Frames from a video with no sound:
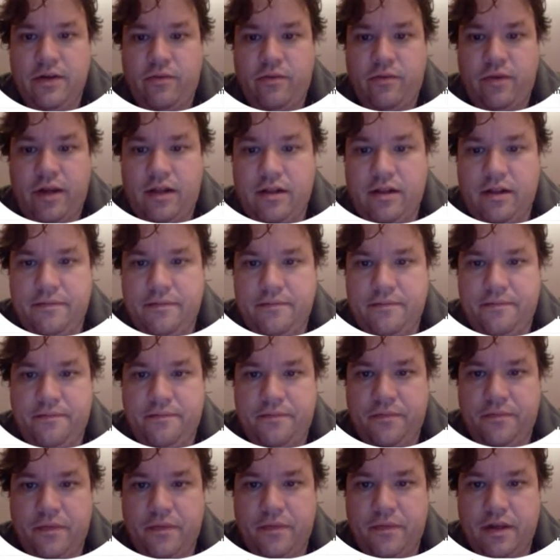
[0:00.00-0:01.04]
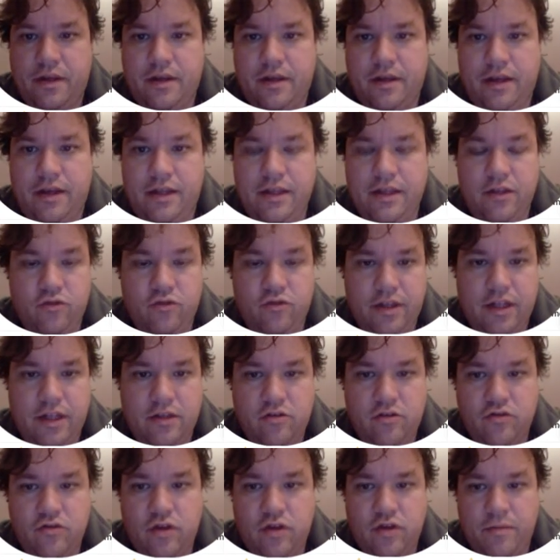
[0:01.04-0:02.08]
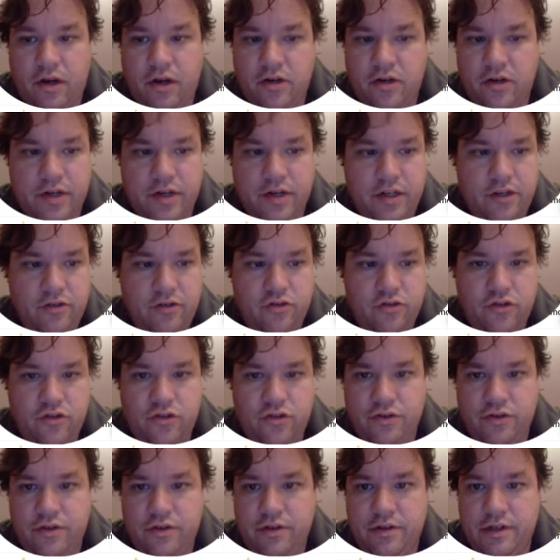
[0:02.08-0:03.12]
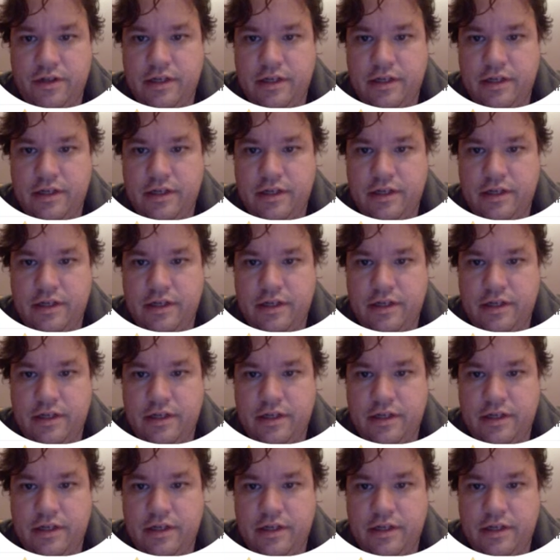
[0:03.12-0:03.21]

Well, in a no-trump contract, you should